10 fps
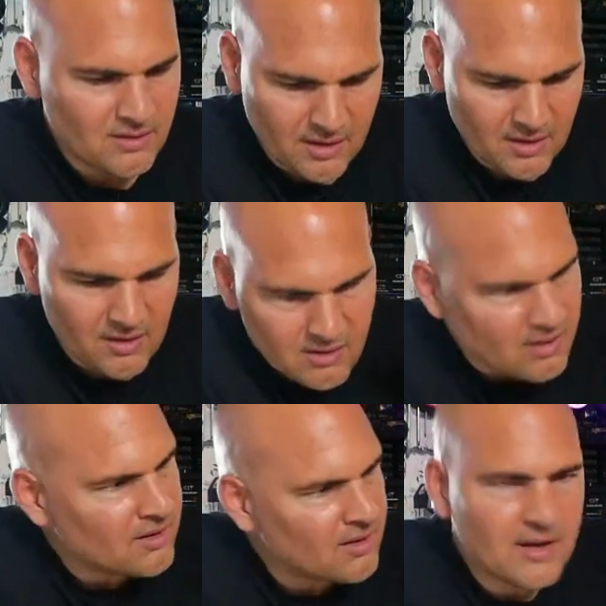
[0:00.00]
Like,
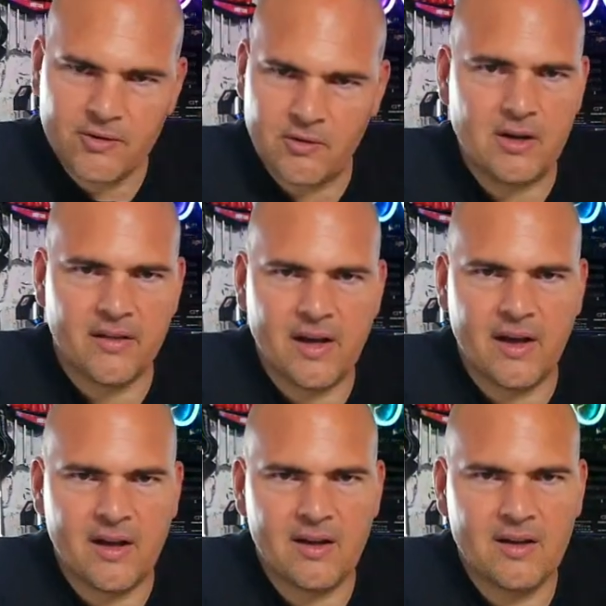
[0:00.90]
literally like
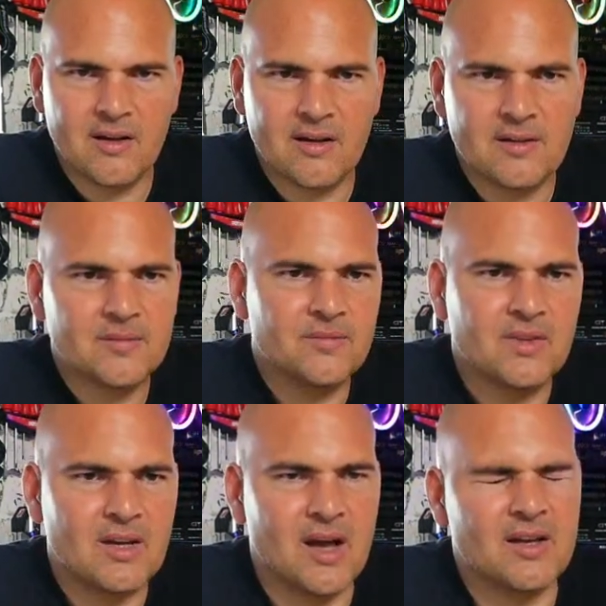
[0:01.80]
that.
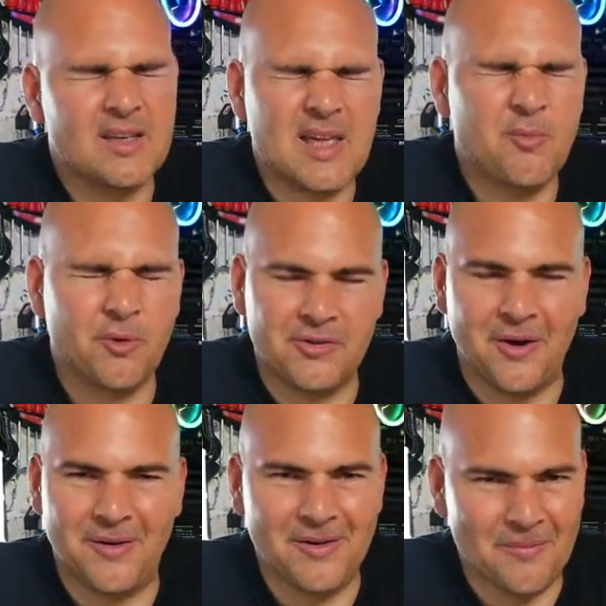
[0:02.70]
Motherboard? Keyboard,
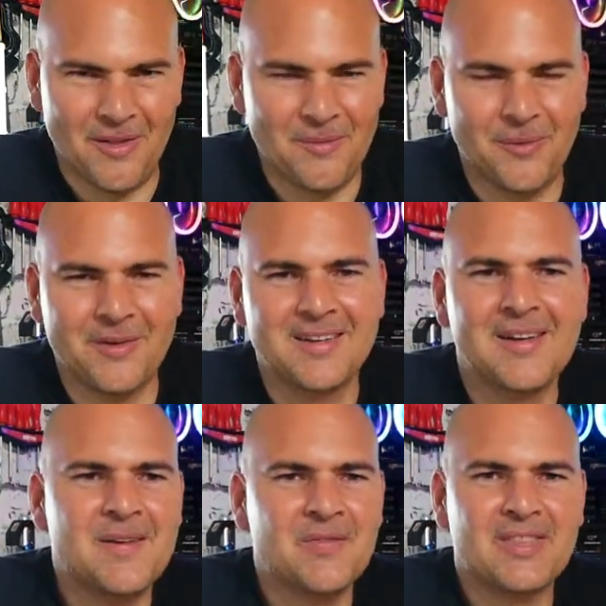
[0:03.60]
sorry, not motherboard.
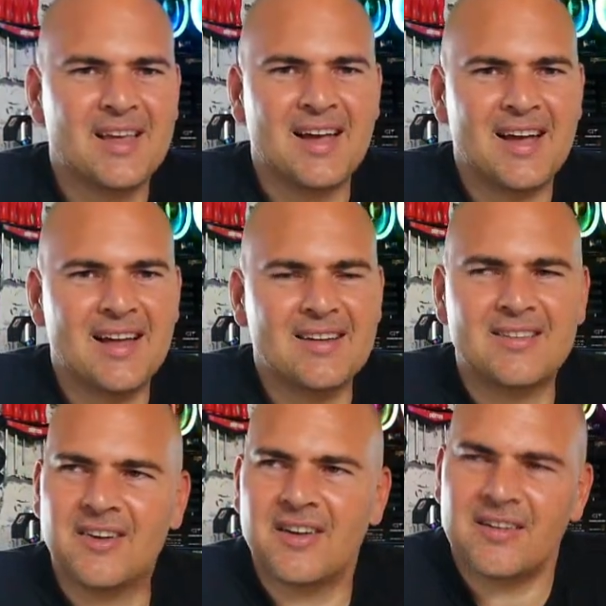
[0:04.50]
And
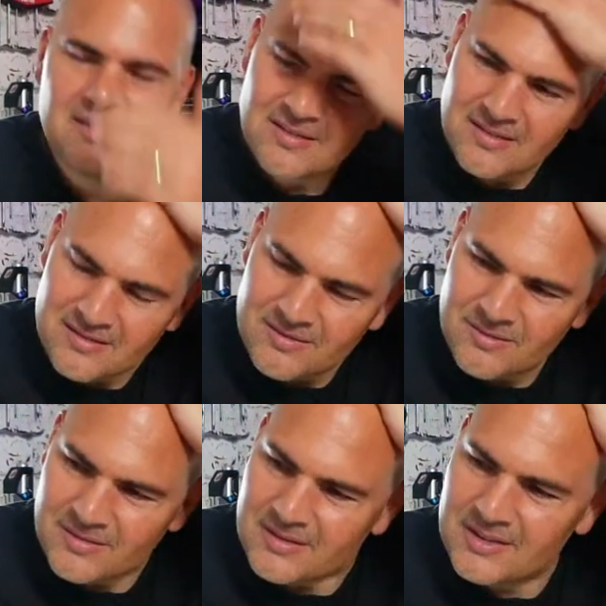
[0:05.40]
it's like,
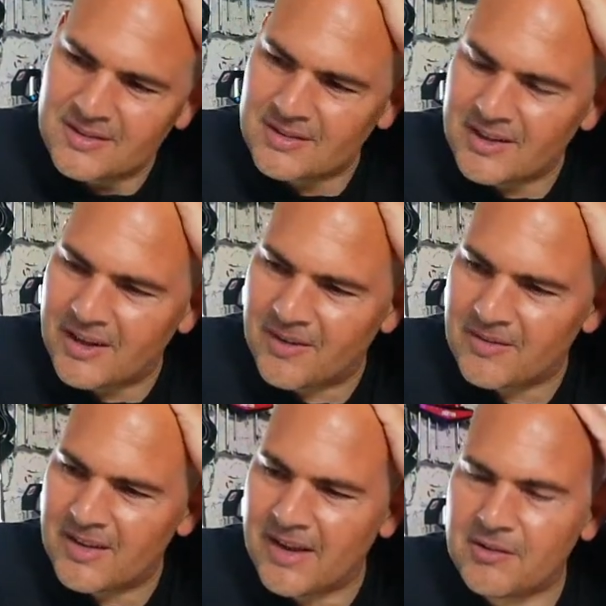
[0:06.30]
oh dear.
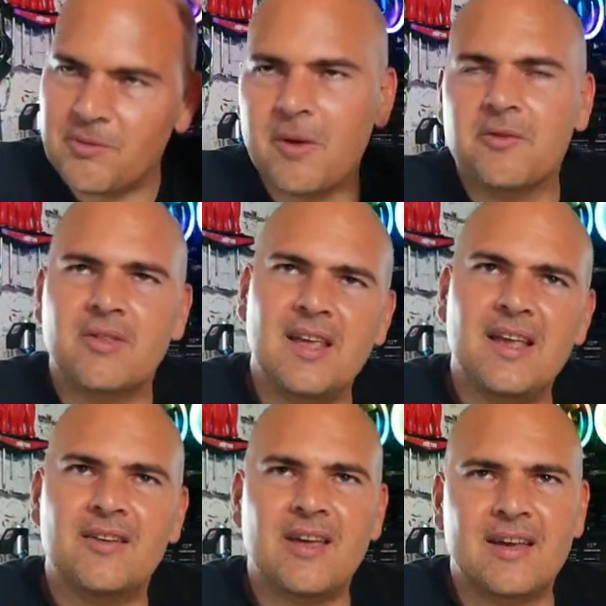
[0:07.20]
Yes, yeah, so I suppose
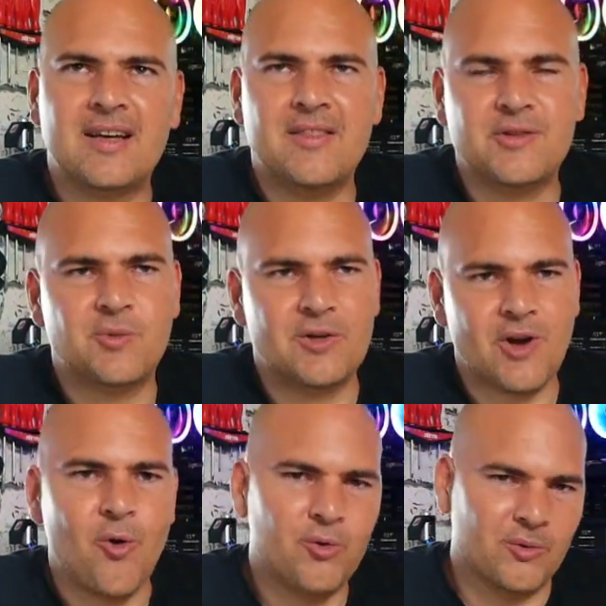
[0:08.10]
technically the switch
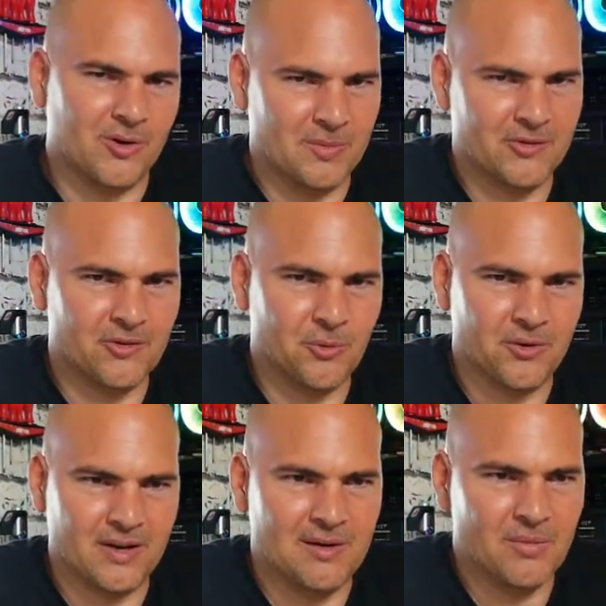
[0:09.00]
holder would have been
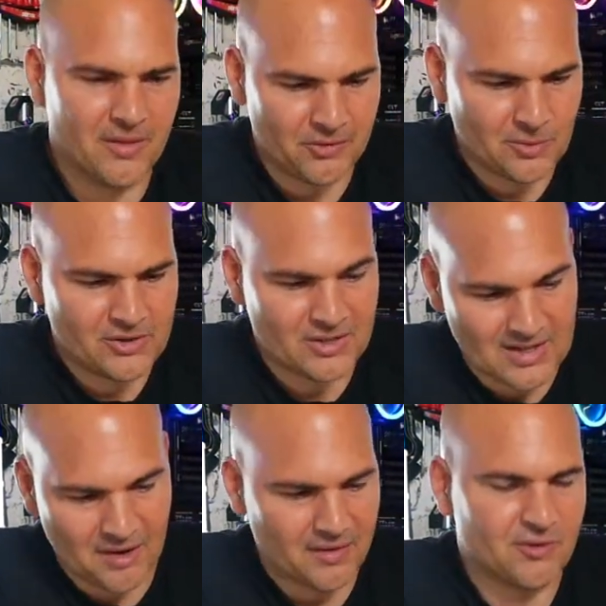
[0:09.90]
soldered in, but the switch
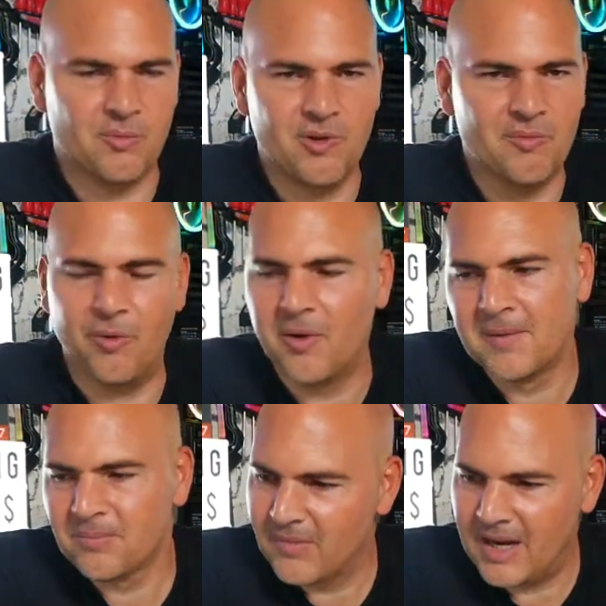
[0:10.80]
itself is removable.
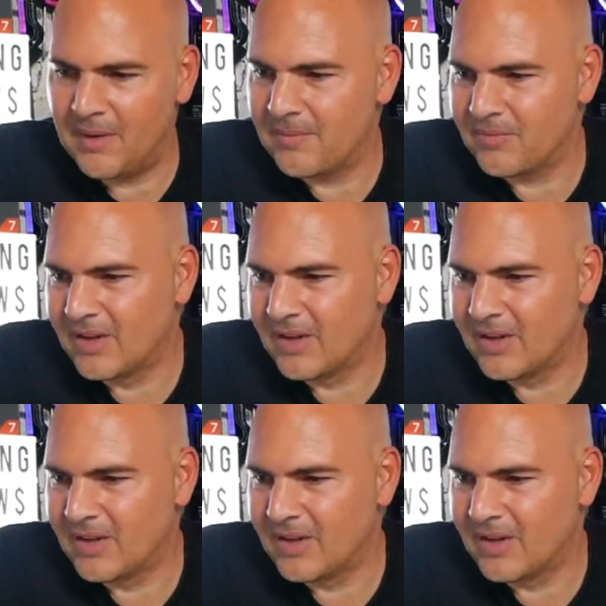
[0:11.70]
Anyway,